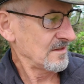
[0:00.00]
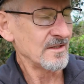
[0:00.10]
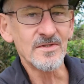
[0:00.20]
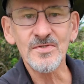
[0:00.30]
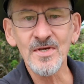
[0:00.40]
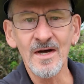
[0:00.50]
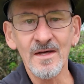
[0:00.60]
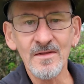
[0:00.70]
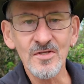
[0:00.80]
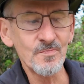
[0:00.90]
It's
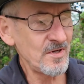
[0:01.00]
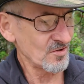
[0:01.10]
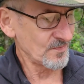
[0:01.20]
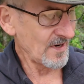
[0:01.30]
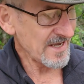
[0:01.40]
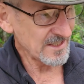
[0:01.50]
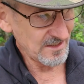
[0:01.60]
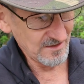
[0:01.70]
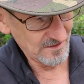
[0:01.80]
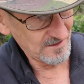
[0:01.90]
this pair is black.
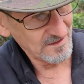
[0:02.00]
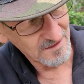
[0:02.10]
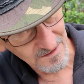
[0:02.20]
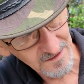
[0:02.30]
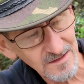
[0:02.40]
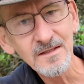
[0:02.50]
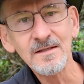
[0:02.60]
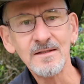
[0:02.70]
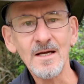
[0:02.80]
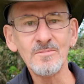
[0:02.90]

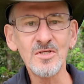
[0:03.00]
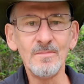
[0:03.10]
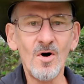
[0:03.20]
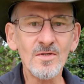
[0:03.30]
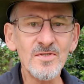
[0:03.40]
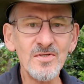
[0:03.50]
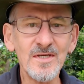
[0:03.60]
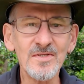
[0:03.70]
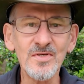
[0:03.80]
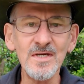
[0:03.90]
Comes in the box, as you
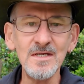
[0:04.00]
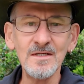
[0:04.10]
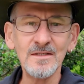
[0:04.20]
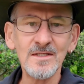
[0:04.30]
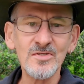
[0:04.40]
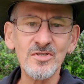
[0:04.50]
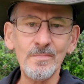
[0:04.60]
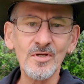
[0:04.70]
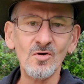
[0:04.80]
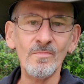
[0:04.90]
can see. It's a
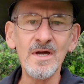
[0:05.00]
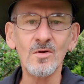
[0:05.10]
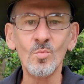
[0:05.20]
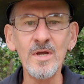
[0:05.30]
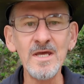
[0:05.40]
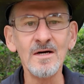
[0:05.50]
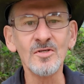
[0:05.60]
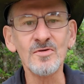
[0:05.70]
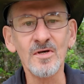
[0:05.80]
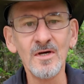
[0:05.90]
typical Mountain
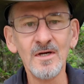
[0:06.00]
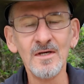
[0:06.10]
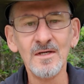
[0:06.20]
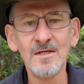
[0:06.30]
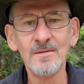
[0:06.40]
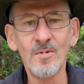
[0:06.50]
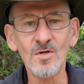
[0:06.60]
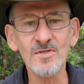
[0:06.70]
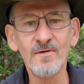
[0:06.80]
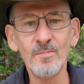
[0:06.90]
Warehouse
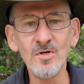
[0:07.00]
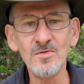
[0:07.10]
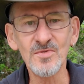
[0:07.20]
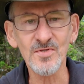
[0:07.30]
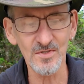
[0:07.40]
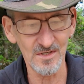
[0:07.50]
box for boots.